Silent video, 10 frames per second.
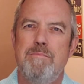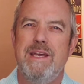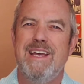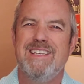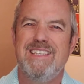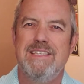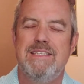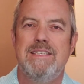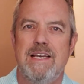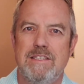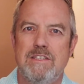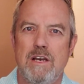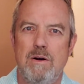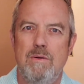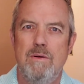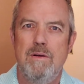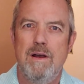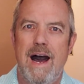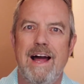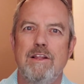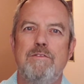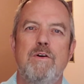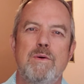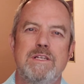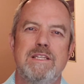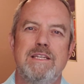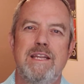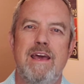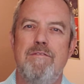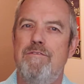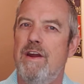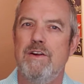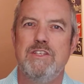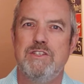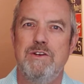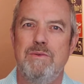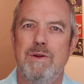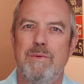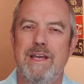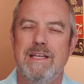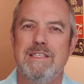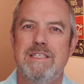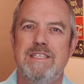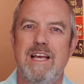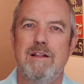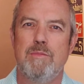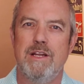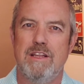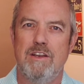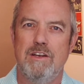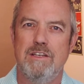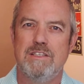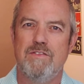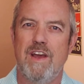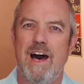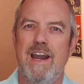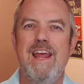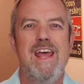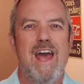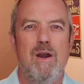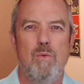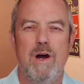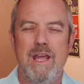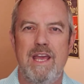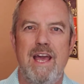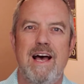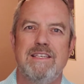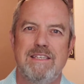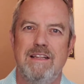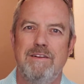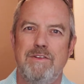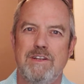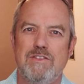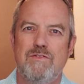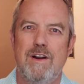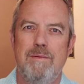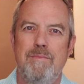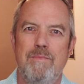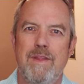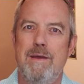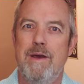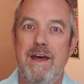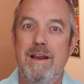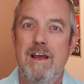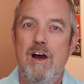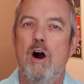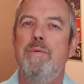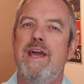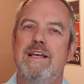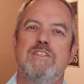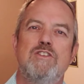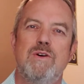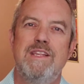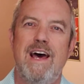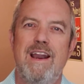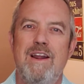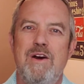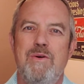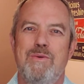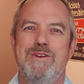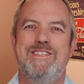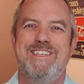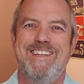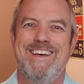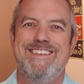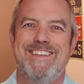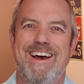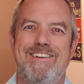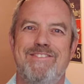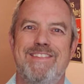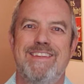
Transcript: Because he says so. I look forward to the day very soon when we can celebrate the goodness of God and what he has delivered us from. Amen. Hope you guys enjoyed that. We'll see you next time.